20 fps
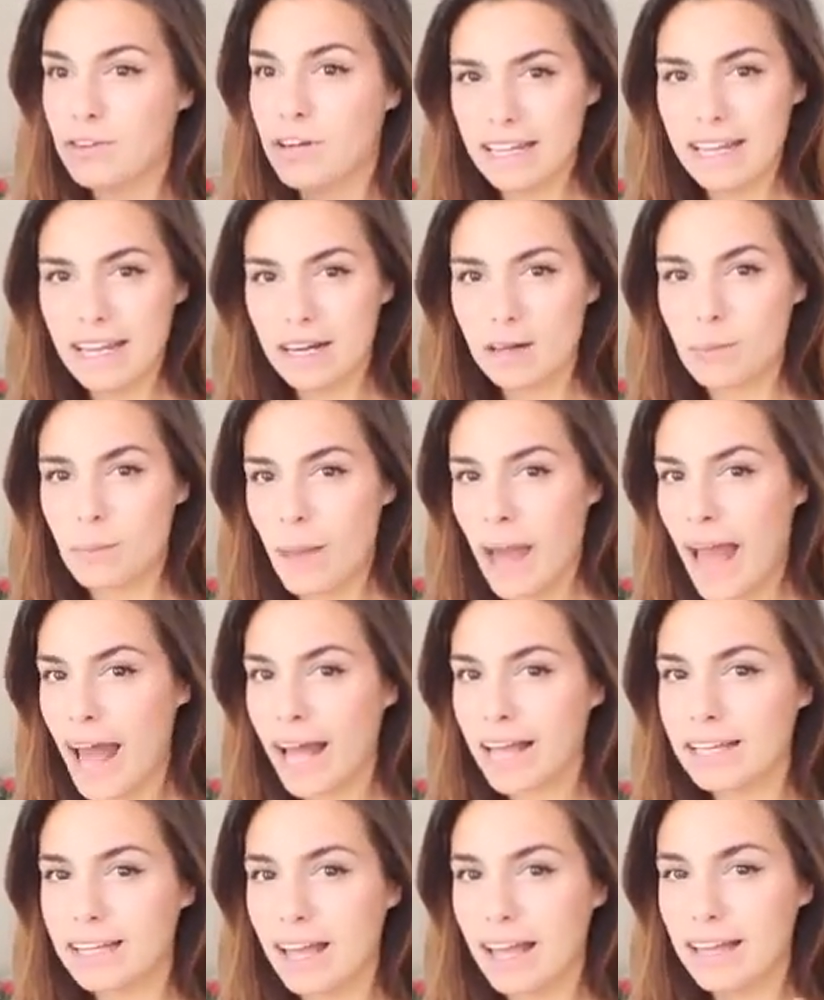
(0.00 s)
They are
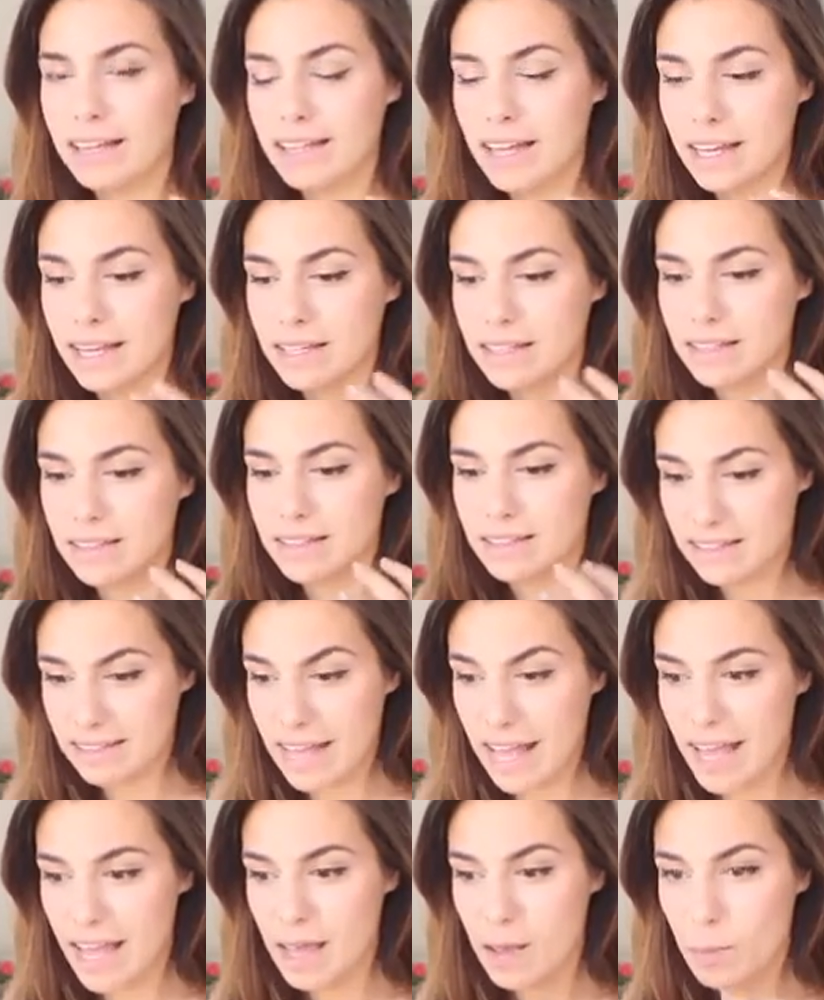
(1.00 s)
matte and they
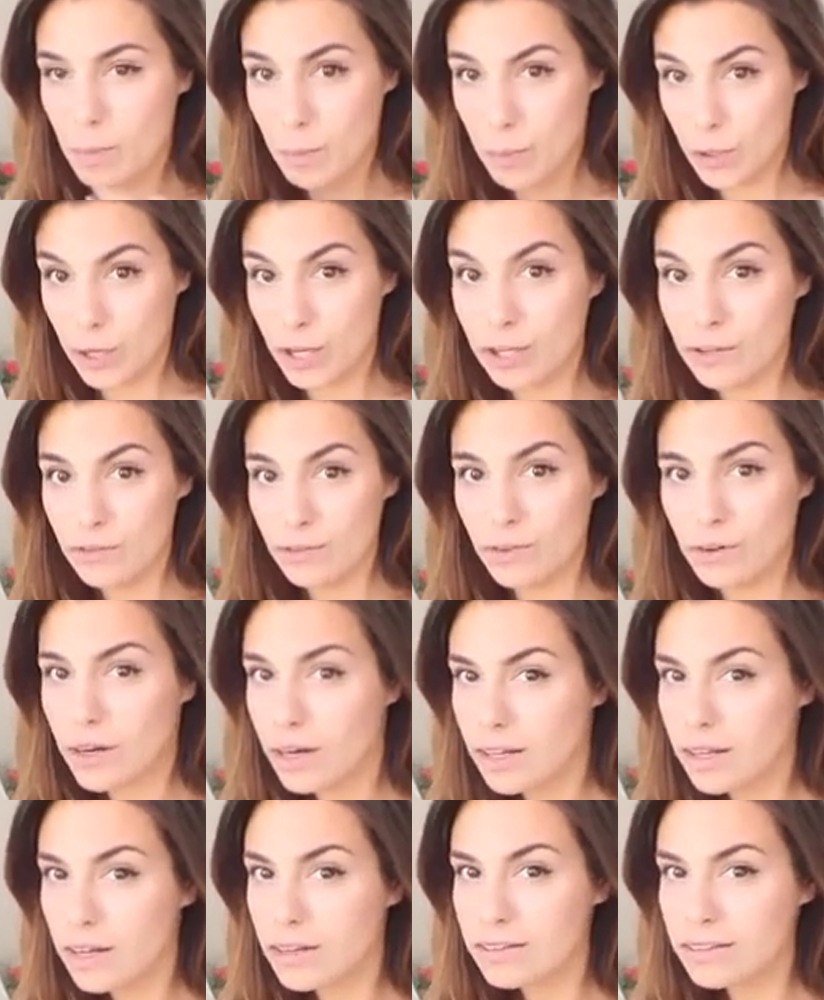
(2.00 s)
stay put for a
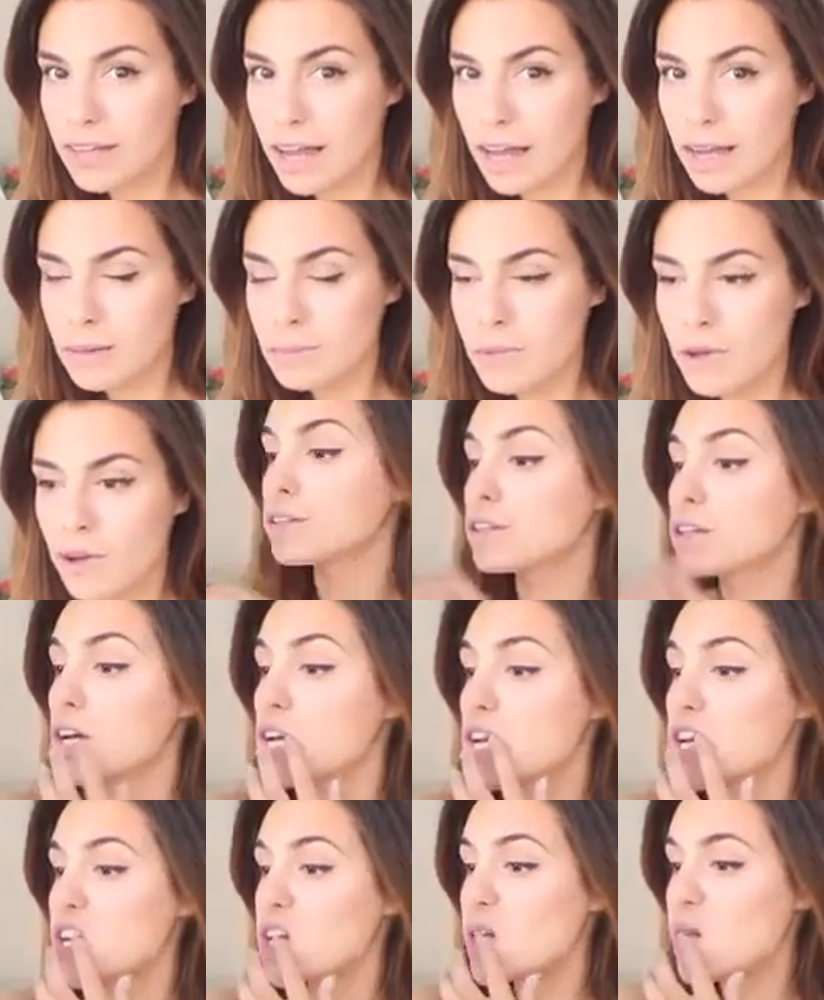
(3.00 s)
long time. So I
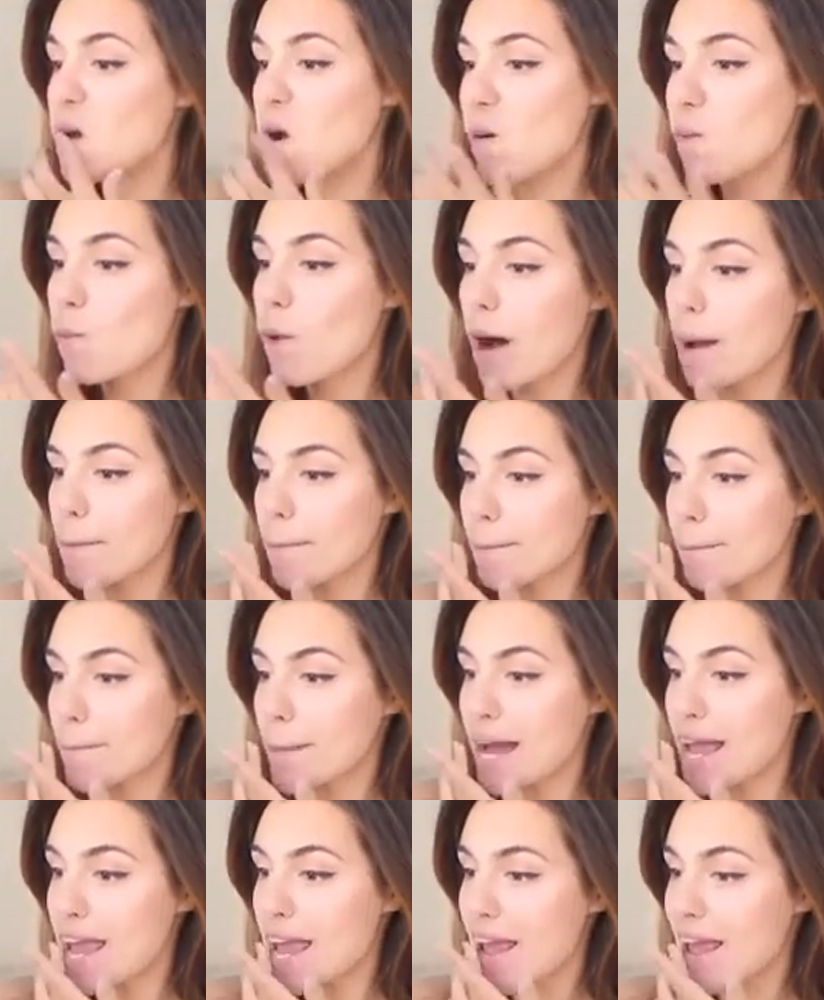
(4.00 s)
usually wipe
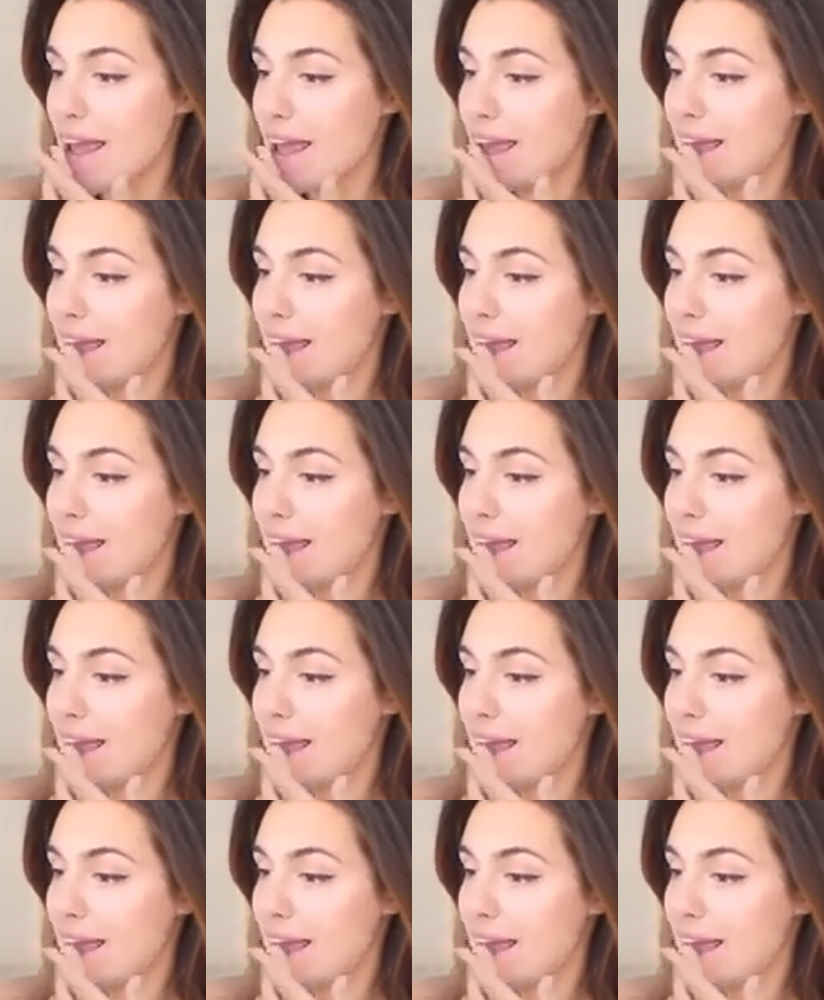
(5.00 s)
my